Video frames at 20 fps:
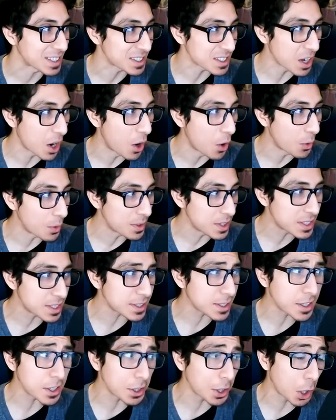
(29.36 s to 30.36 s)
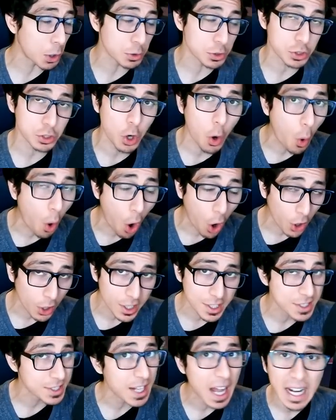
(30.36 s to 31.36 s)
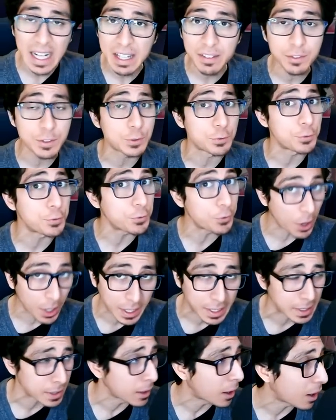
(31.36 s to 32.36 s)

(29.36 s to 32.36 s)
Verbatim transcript: So this is gonna go so hard, it's not even funny,